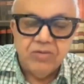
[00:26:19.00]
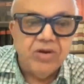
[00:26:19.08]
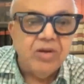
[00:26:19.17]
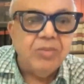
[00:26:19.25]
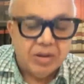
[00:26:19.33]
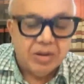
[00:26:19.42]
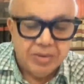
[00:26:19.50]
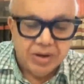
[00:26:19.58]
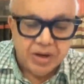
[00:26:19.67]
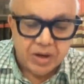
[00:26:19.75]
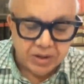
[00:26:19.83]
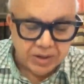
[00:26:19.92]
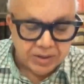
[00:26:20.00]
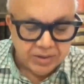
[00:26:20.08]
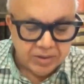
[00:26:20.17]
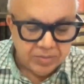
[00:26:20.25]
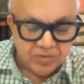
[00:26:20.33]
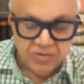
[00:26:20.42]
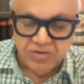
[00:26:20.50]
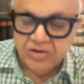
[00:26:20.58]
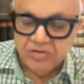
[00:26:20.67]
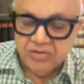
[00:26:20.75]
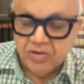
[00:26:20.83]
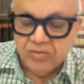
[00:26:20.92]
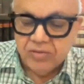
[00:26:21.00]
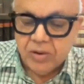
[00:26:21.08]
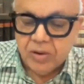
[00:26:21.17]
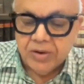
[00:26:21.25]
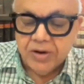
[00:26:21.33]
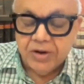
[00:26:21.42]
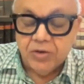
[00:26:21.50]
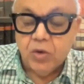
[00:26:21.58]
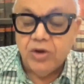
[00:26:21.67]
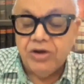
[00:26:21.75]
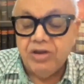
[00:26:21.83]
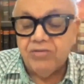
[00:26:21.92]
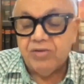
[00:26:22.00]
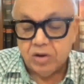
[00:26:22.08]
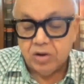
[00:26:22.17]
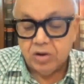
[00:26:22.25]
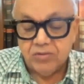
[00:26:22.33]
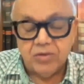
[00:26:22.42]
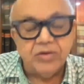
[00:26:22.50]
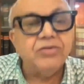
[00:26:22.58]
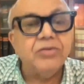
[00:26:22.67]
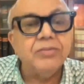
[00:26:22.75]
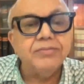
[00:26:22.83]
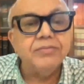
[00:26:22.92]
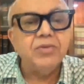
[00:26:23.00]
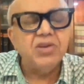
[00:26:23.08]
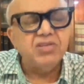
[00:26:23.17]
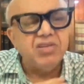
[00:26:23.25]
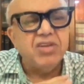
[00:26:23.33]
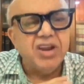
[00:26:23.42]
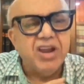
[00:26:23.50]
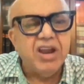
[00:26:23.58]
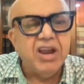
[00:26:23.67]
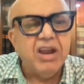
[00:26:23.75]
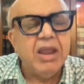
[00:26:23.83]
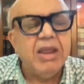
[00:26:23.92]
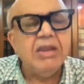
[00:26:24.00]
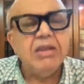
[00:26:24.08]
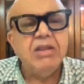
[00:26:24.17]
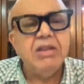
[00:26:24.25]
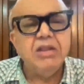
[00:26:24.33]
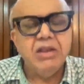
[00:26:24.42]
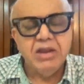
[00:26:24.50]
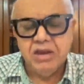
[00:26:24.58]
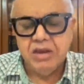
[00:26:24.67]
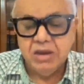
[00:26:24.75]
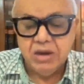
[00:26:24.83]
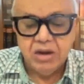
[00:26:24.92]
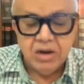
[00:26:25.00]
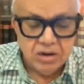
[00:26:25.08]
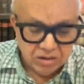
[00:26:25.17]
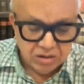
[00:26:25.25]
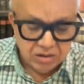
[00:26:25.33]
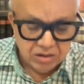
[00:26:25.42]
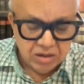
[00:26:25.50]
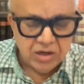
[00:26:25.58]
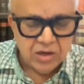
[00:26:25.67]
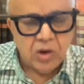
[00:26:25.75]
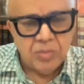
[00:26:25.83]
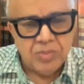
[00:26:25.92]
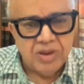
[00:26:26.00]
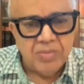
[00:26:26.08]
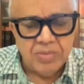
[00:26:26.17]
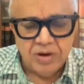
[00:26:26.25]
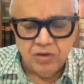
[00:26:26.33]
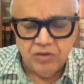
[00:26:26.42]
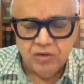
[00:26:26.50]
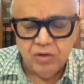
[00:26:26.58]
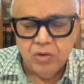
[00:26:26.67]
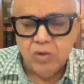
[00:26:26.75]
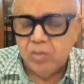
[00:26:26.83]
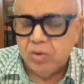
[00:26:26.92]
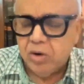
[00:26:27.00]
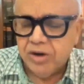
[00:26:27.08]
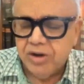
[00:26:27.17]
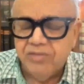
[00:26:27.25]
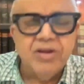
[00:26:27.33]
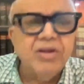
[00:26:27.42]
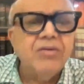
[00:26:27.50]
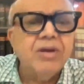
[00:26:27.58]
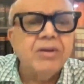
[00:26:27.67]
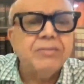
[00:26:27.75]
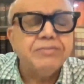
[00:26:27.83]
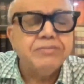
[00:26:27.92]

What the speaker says: will be coming under the provisions of Order 21 onwards. It's a very lengthy topic, but you should know about it very well.